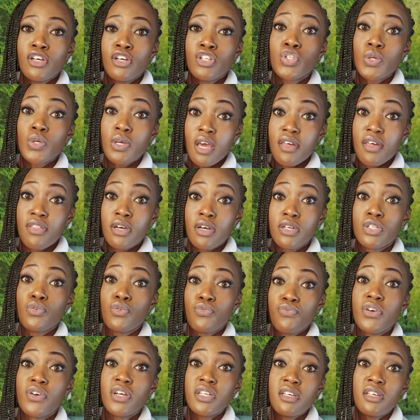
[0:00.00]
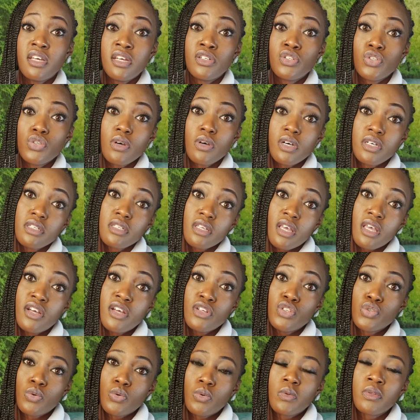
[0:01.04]
together to fit into a
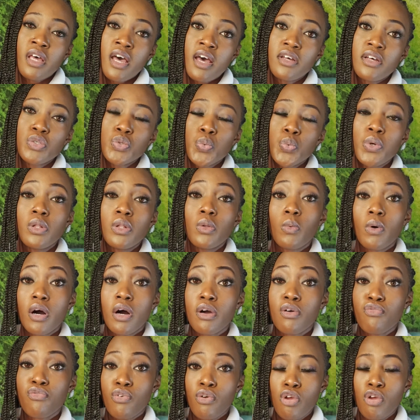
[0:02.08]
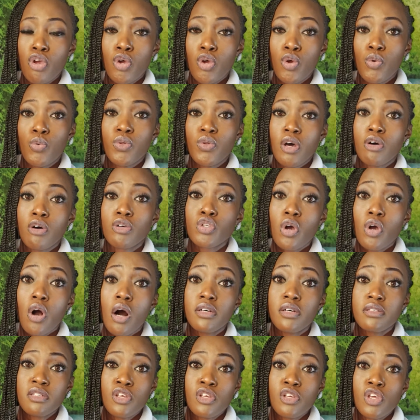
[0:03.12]
schedule that will work for you without
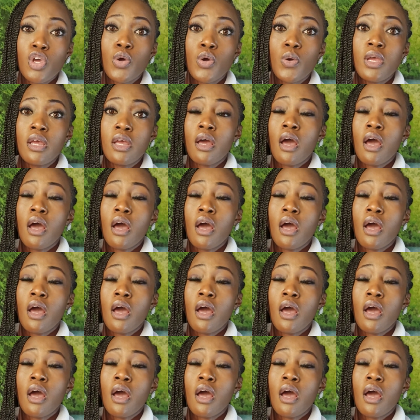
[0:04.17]
causing you